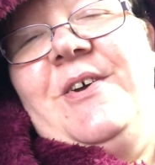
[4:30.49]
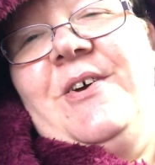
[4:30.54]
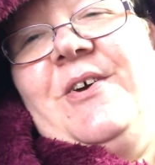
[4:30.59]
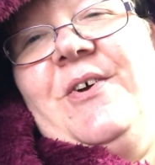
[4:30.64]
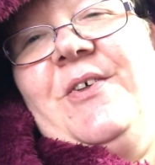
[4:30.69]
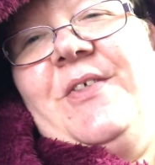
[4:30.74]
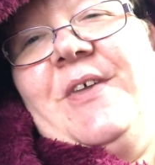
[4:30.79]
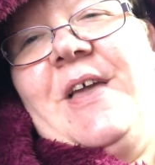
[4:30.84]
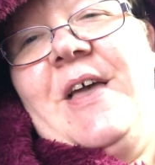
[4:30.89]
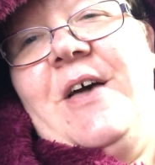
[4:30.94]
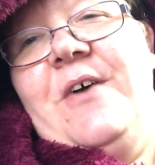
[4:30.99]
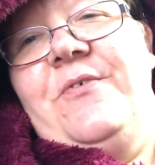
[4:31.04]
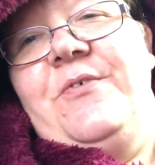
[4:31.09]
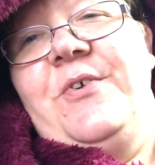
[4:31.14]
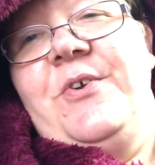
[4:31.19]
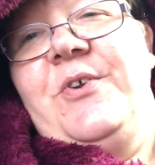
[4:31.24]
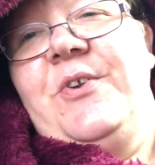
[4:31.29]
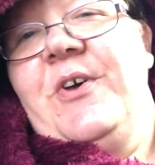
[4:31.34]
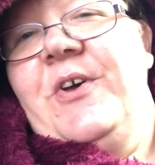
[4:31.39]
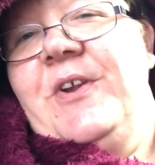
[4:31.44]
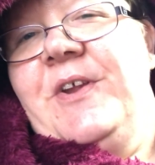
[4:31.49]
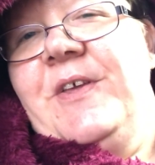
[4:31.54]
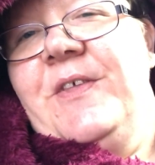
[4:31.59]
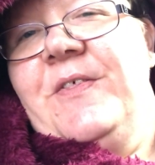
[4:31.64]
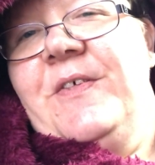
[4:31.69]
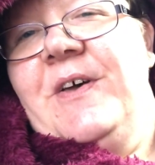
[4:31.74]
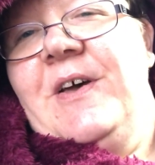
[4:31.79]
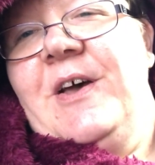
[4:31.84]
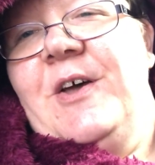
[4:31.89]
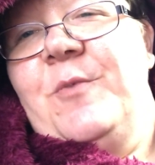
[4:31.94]
or the cat food on it
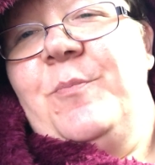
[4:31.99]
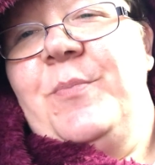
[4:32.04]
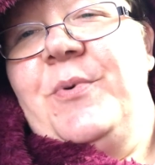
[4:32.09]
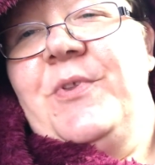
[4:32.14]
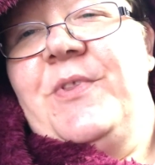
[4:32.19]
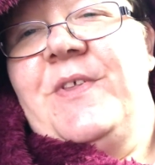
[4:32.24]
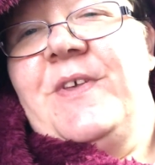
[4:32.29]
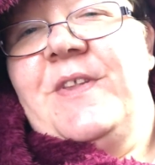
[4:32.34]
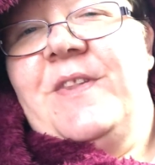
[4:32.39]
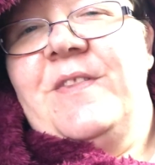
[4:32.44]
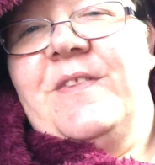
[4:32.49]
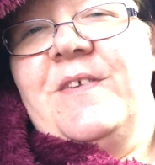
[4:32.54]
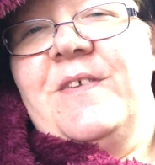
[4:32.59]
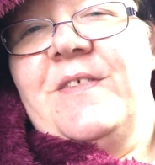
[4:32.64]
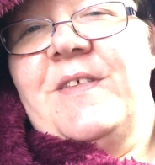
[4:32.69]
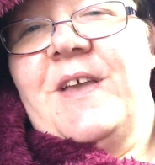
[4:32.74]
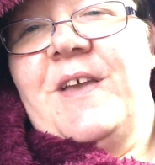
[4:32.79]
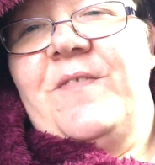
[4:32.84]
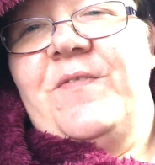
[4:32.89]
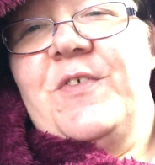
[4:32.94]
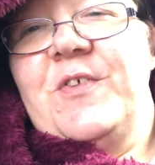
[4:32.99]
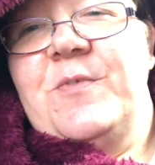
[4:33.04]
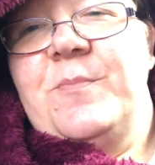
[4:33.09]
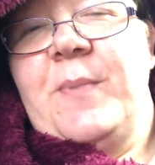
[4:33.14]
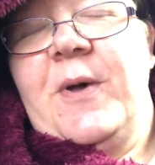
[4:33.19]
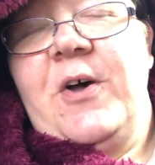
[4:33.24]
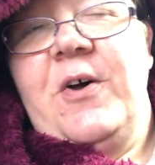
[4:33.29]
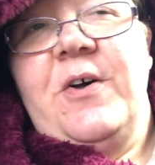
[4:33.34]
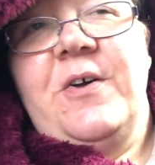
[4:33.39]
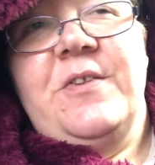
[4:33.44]
that I'd put in to save the
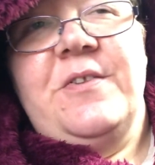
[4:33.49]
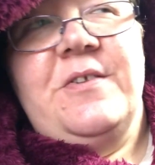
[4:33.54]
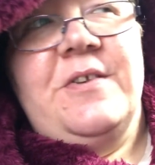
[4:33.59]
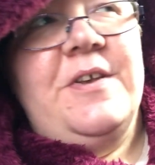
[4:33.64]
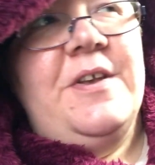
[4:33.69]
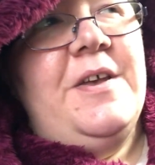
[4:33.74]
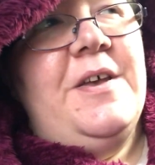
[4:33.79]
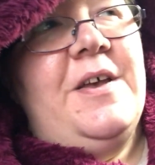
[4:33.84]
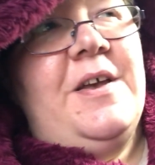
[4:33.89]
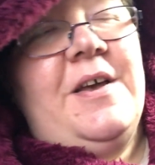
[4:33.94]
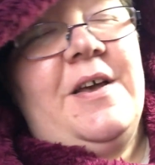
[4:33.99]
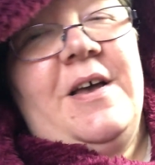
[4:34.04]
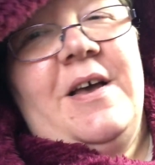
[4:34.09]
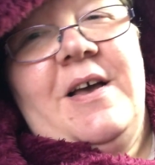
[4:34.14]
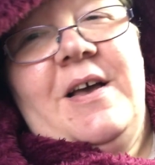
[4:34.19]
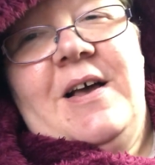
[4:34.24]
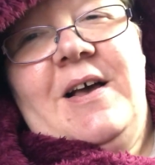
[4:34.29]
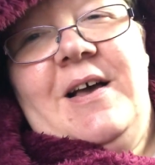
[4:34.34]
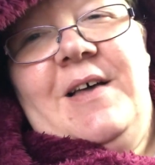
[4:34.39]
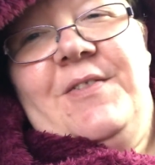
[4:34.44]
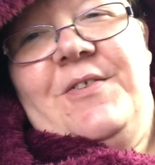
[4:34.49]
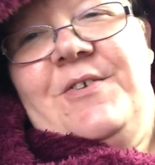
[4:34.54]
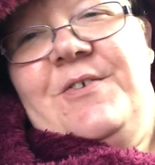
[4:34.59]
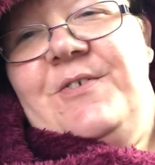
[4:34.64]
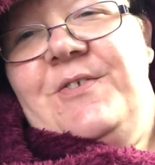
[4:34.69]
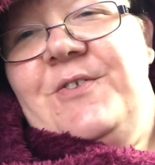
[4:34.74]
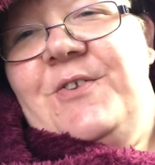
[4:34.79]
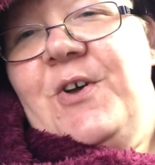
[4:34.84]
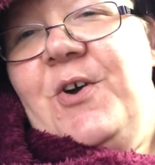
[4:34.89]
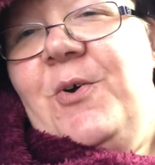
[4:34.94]
spot. And there
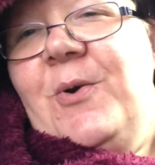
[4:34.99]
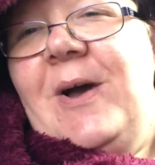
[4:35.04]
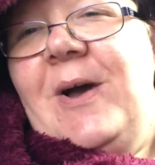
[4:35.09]
is no